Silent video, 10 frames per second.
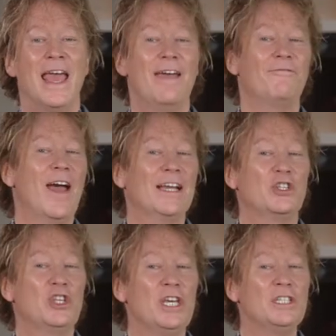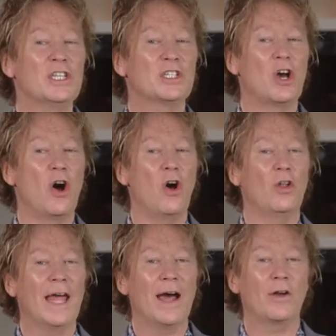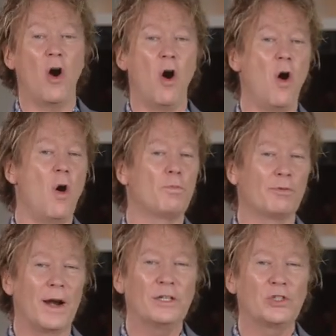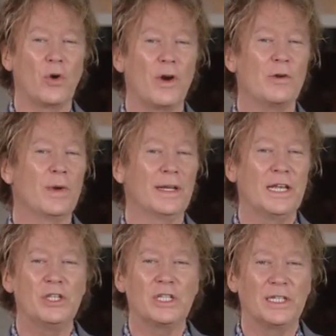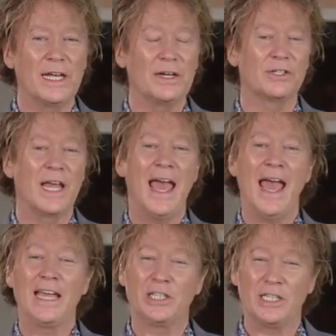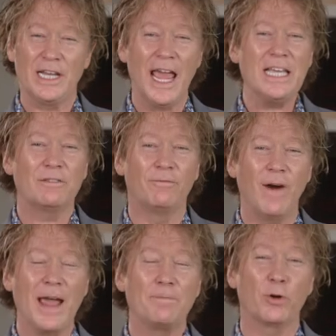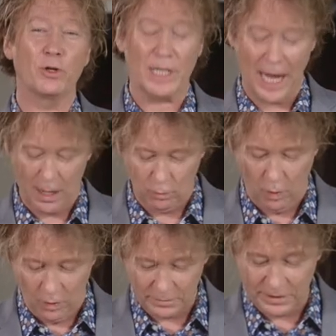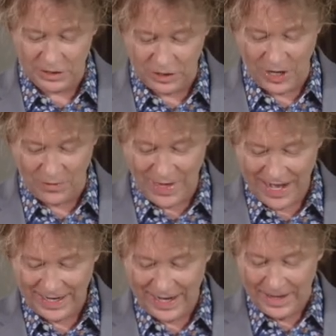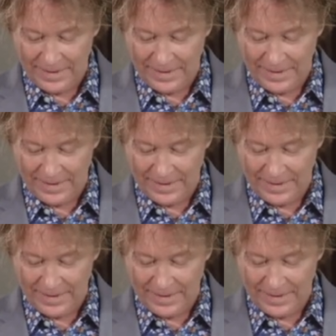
In fact, Jesus called out all predatory religious leaders as snakes, vipers, and wolves. Did you know that?